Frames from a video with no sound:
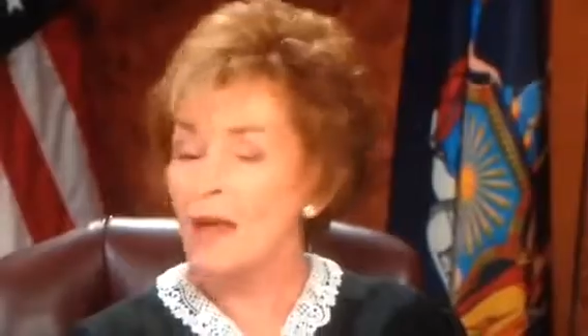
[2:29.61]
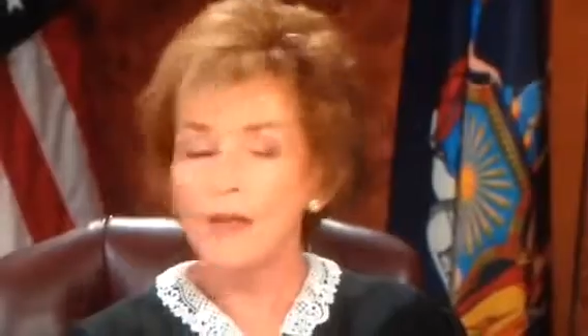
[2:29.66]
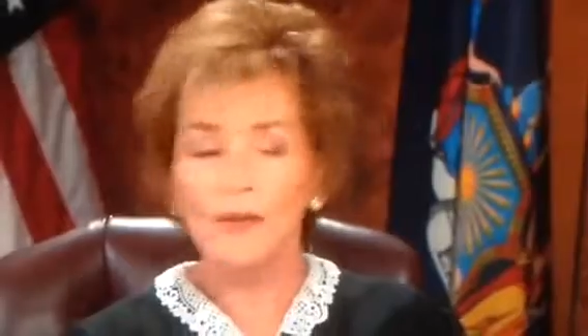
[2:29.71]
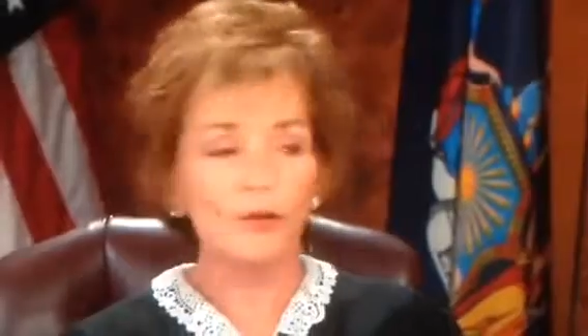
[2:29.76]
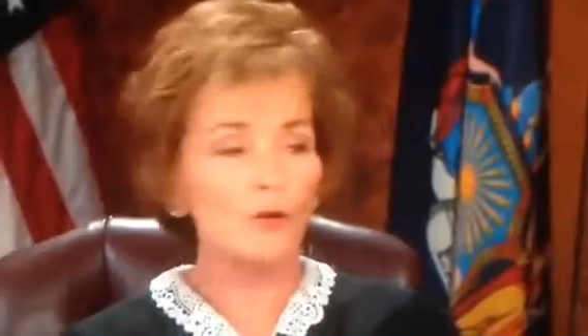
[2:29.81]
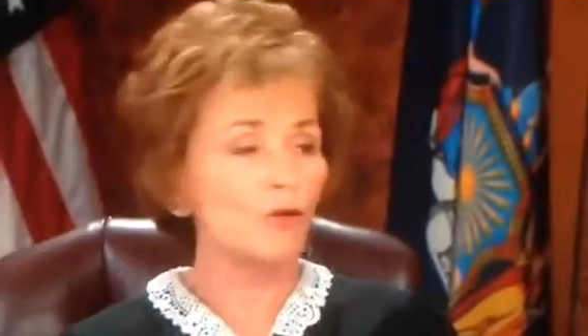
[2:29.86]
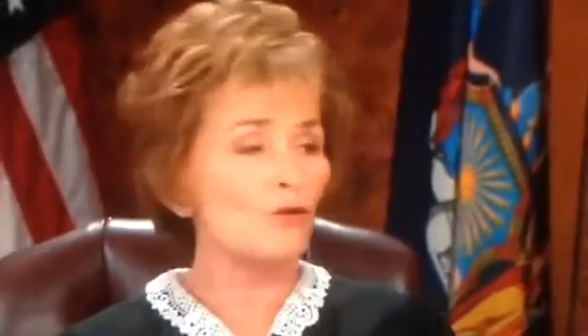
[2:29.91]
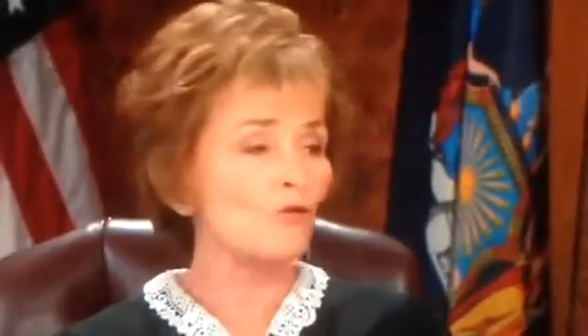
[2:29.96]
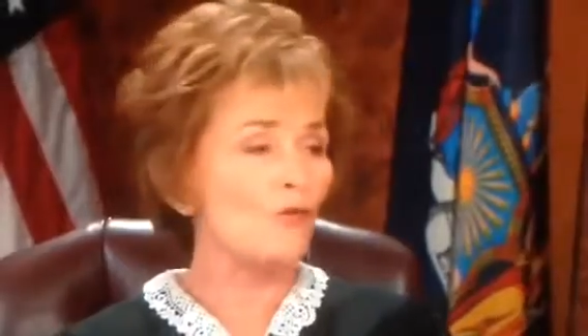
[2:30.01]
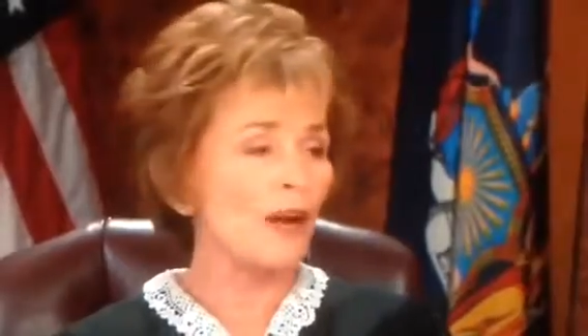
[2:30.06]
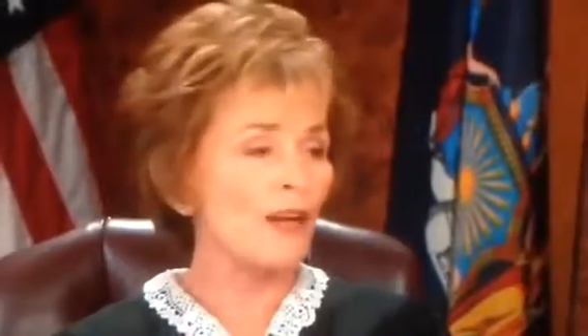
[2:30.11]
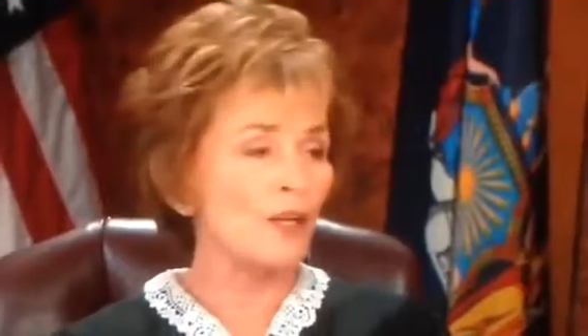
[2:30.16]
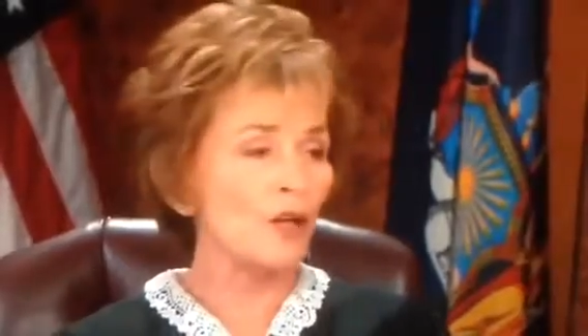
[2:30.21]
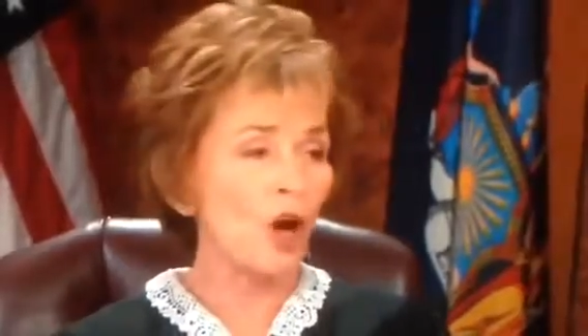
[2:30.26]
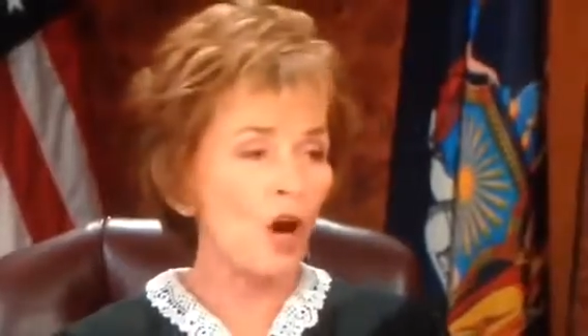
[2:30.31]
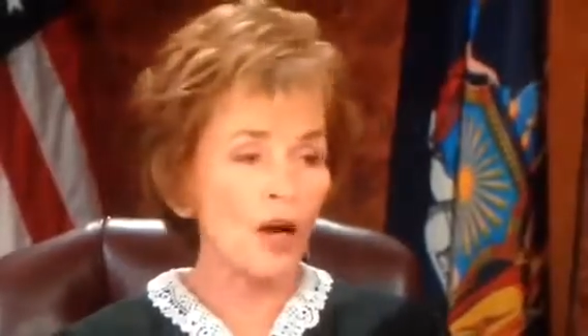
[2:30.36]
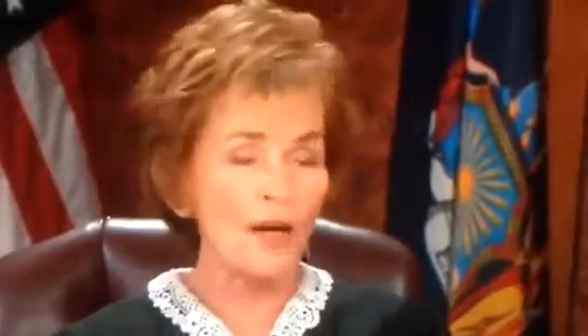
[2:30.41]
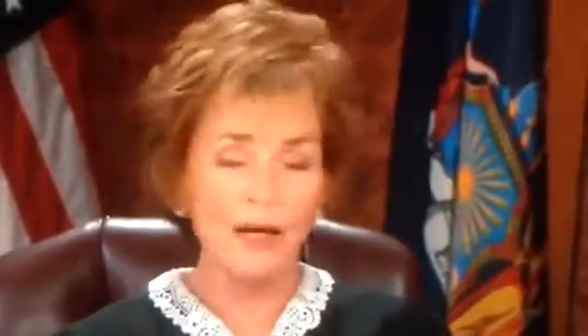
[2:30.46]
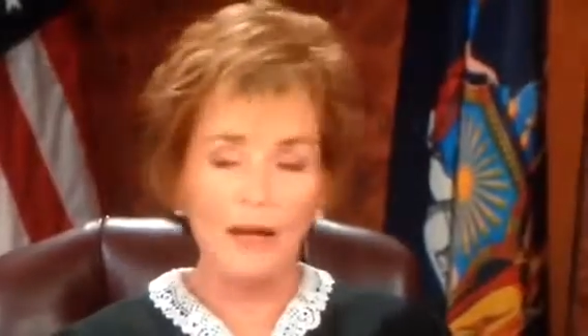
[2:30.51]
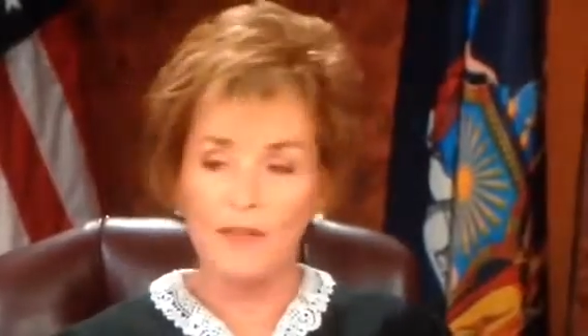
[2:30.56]
it's a great
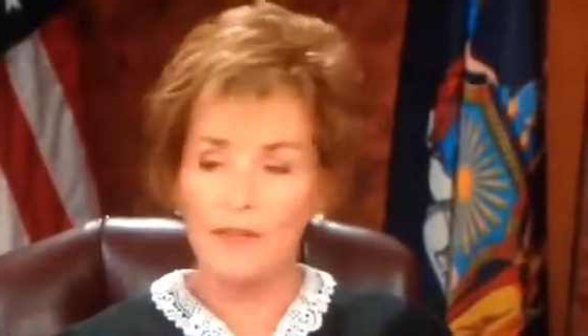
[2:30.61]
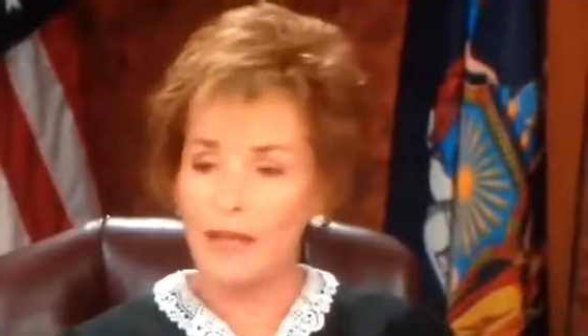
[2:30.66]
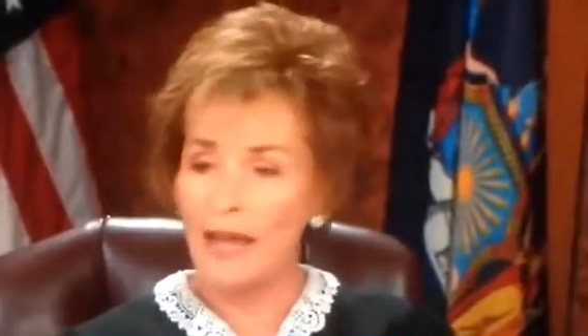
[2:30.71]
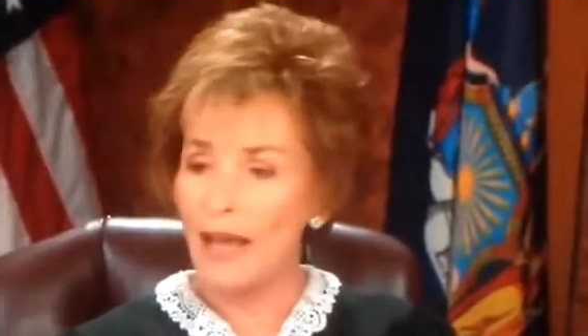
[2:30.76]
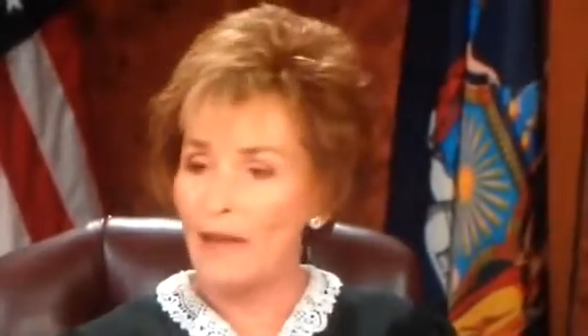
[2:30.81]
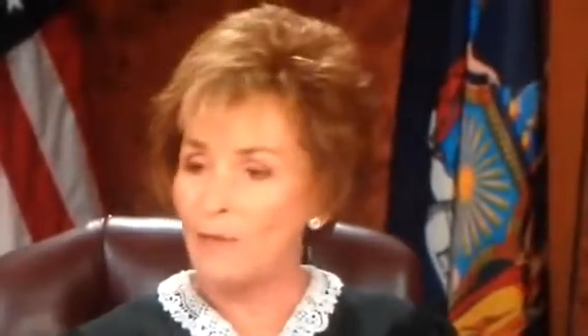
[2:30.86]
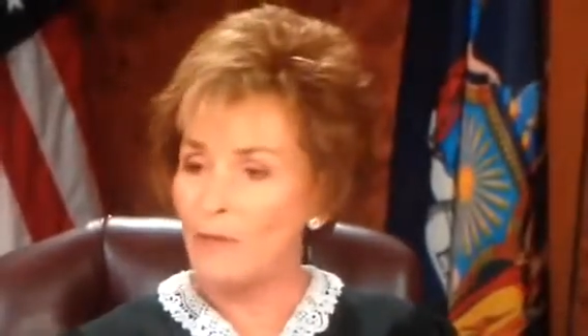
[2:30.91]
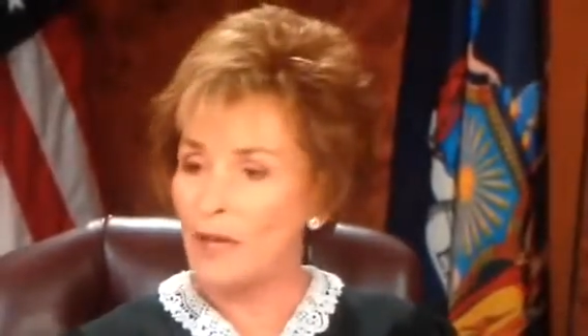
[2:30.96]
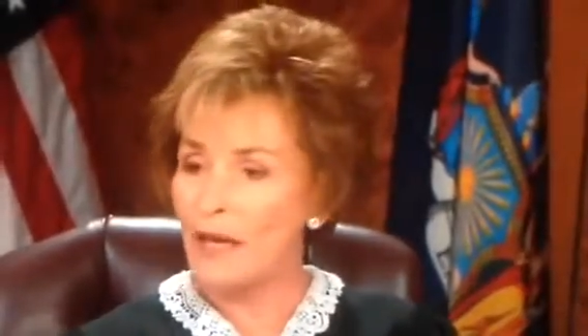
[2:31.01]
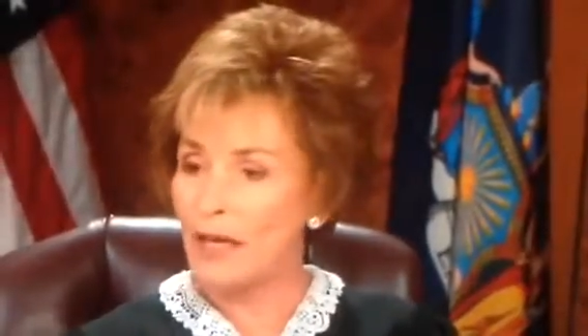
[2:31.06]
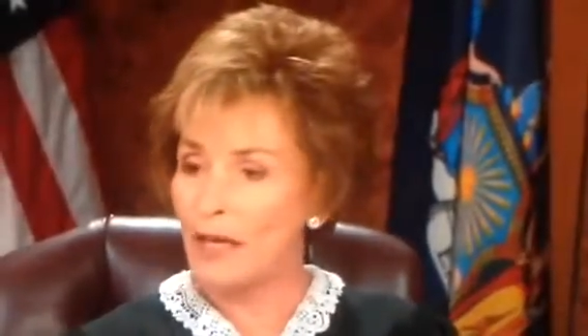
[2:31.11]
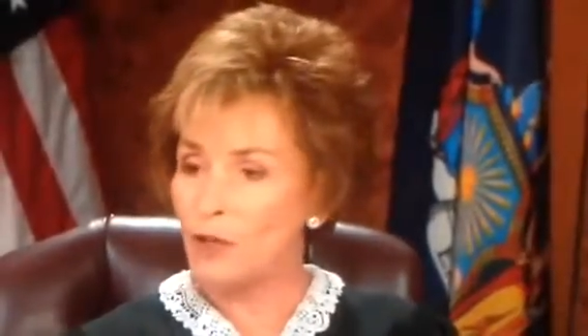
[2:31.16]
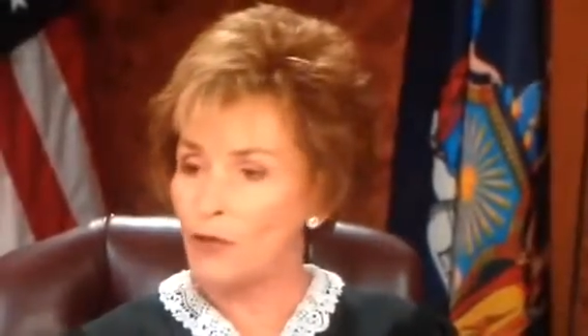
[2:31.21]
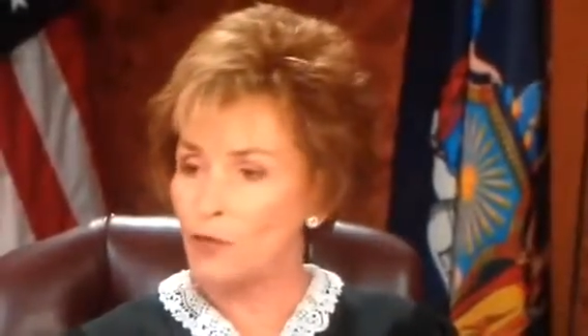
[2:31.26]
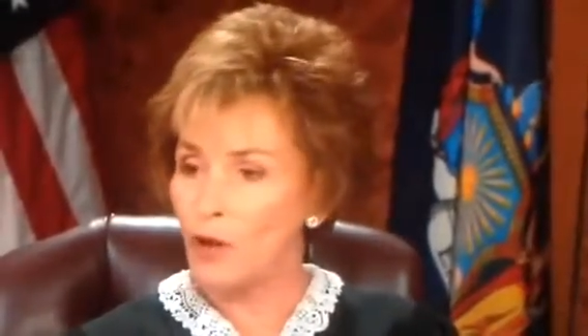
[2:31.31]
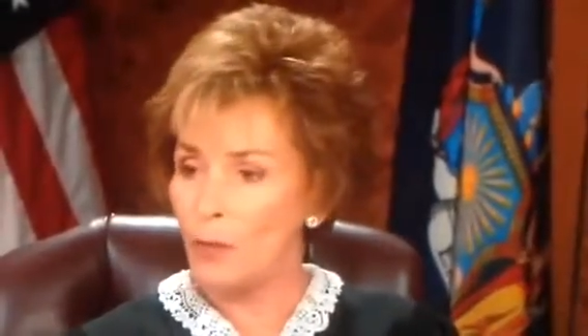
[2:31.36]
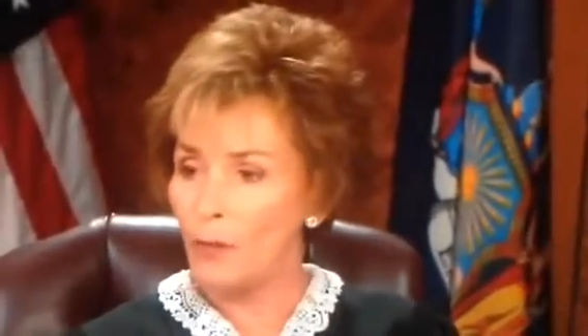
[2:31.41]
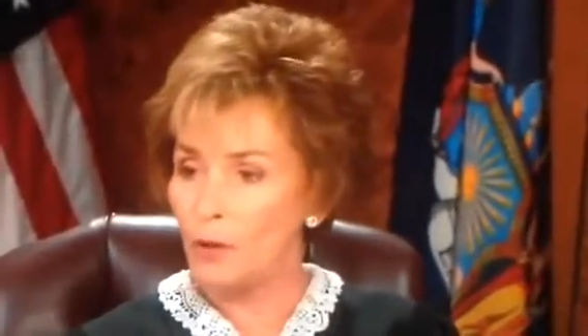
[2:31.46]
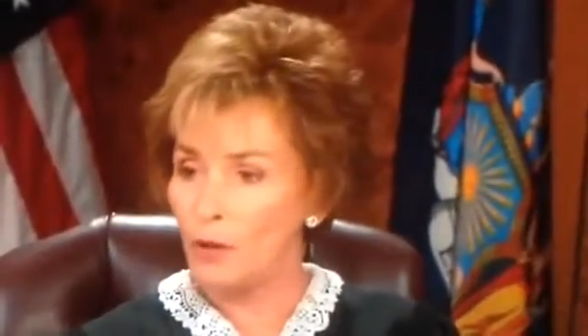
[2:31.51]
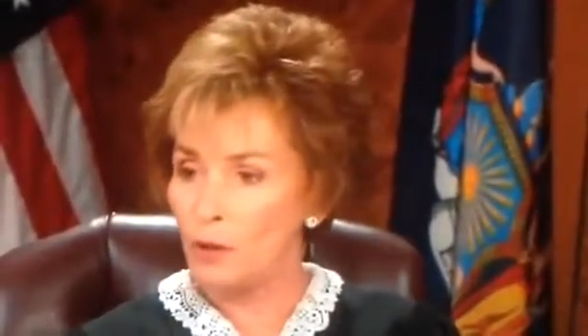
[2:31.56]
car, never gave me any
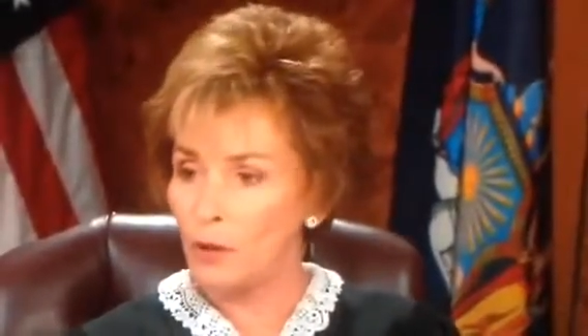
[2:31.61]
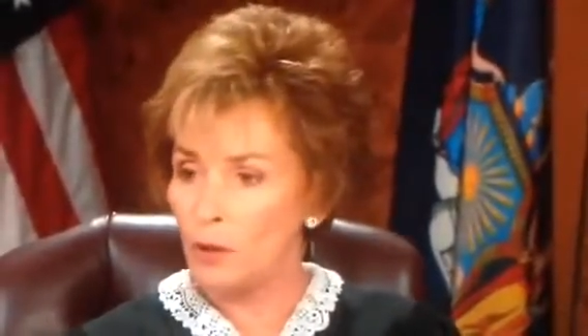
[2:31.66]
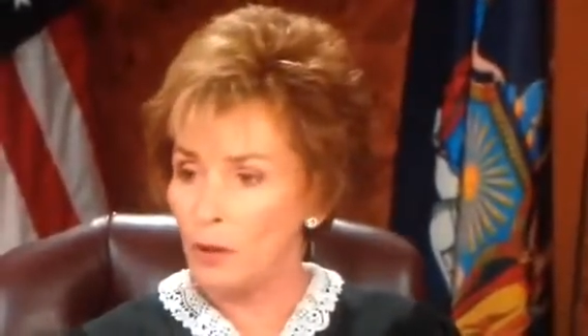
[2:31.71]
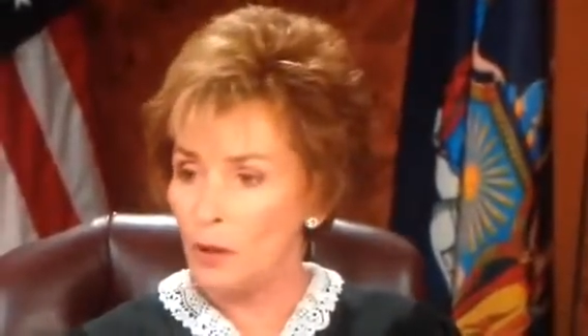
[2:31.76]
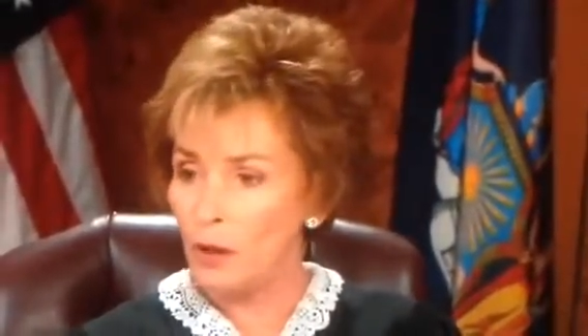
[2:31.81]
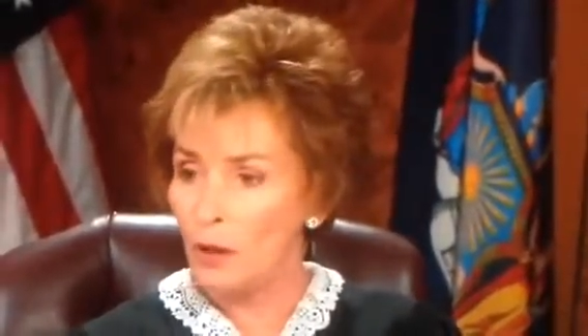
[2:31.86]
trouble.